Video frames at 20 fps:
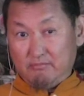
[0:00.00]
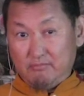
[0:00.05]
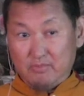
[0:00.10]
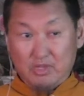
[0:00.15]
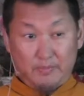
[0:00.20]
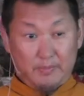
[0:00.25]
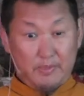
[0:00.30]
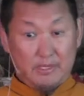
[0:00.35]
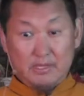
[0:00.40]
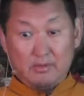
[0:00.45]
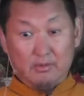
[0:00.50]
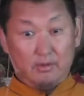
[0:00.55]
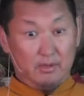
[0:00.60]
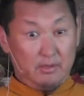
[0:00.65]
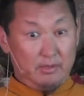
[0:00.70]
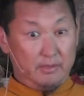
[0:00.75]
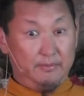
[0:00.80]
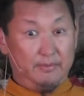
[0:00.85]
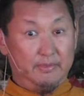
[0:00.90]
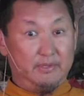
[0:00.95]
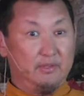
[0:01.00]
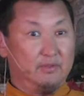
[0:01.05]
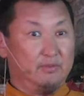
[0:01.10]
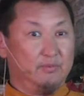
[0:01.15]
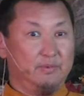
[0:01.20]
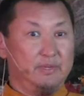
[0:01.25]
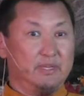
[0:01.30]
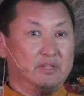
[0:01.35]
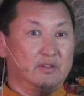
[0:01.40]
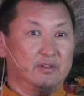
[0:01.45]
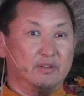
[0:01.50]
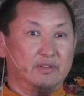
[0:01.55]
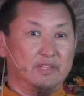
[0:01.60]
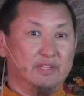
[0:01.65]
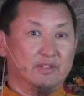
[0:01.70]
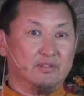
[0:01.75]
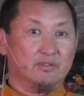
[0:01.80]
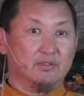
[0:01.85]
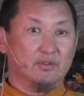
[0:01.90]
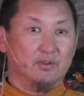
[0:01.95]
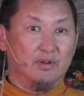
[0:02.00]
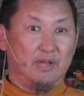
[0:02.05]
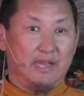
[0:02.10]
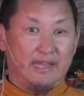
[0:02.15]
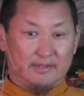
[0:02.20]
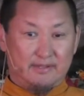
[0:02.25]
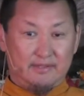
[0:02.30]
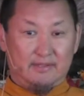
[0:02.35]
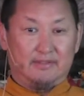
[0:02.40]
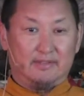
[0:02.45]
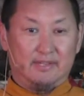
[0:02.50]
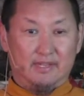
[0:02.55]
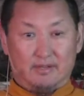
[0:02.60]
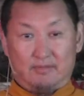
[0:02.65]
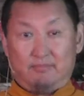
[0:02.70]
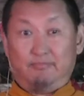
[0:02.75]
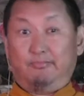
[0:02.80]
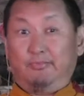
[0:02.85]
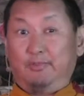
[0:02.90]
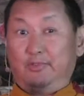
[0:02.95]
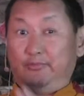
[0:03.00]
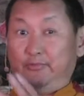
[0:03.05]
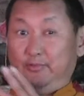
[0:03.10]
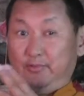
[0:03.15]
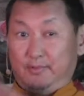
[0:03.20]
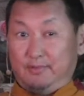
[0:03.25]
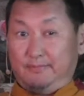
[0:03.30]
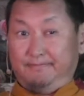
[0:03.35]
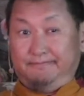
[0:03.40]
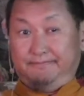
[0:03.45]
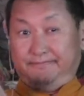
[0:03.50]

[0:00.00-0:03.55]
Maybe even we don't need to go until there before.